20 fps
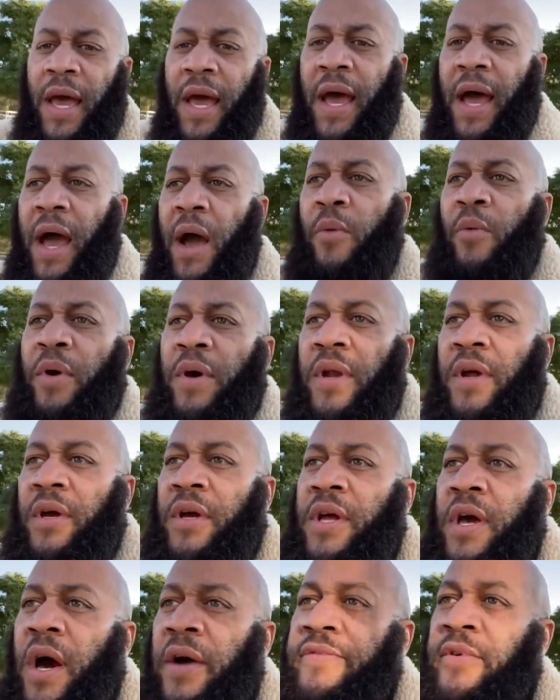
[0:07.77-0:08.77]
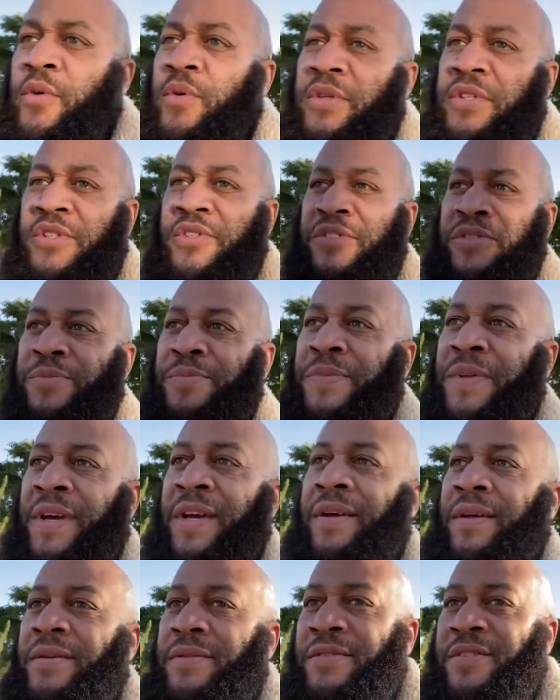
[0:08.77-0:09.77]
I want to cover with you some
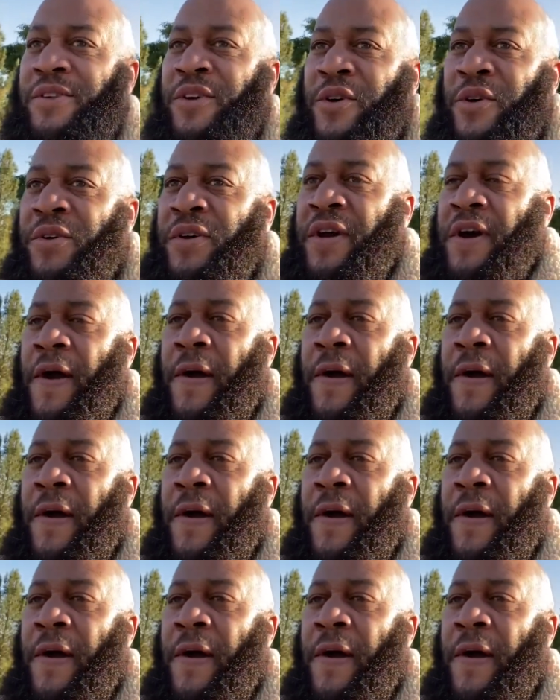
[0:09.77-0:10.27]
things on